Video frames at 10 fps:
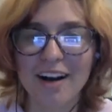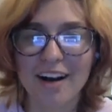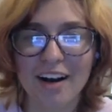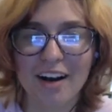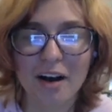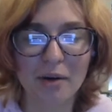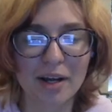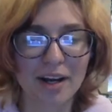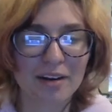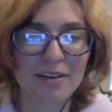Oh wait, I
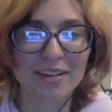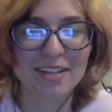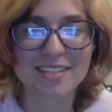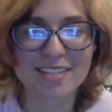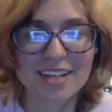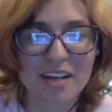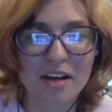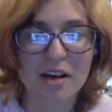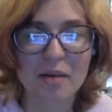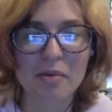already read this.
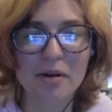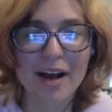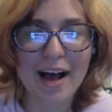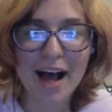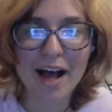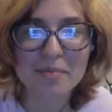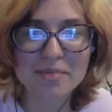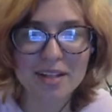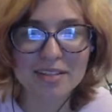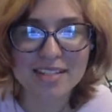Perhaps
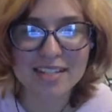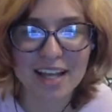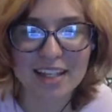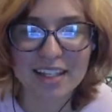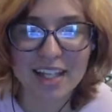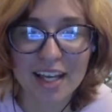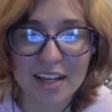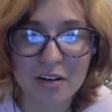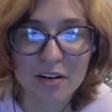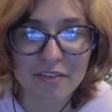I'll decide
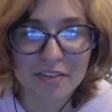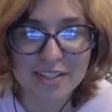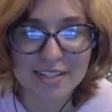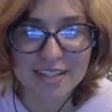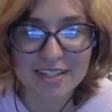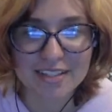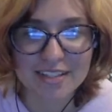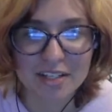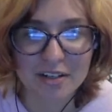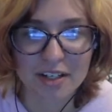later if it's
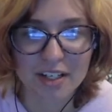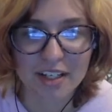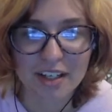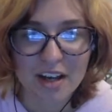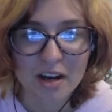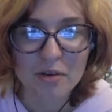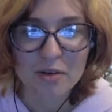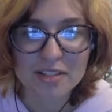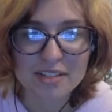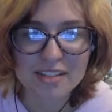endearing,
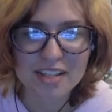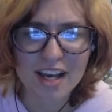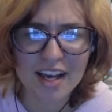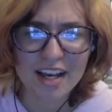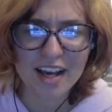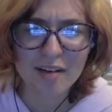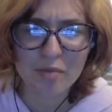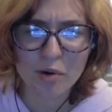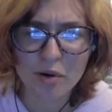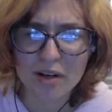once I have
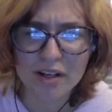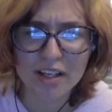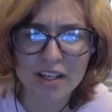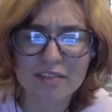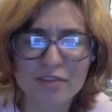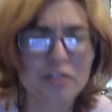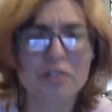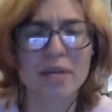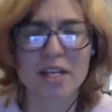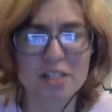more
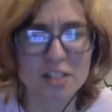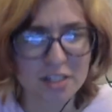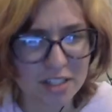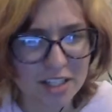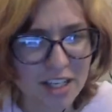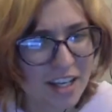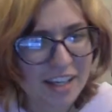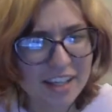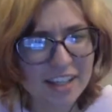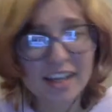information.
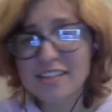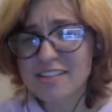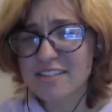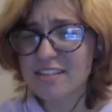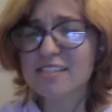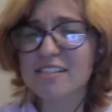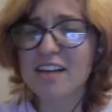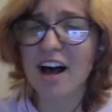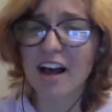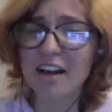It's
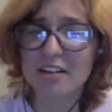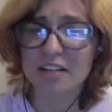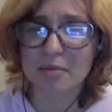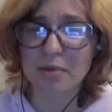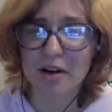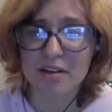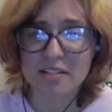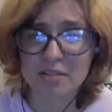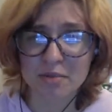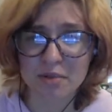entirely
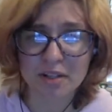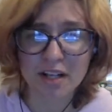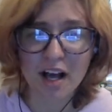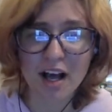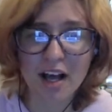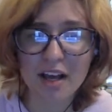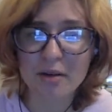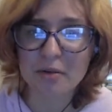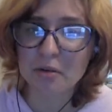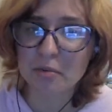possible
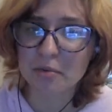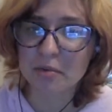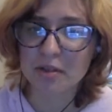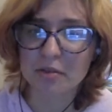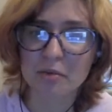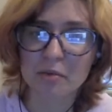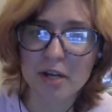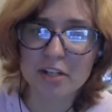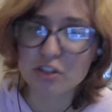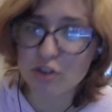I will
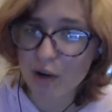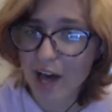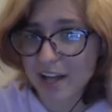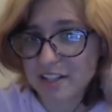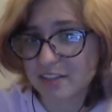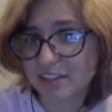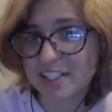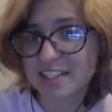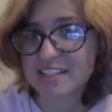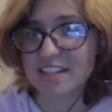retroactively
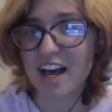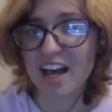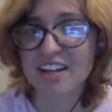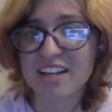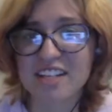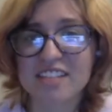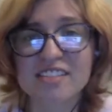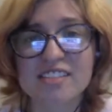decide it's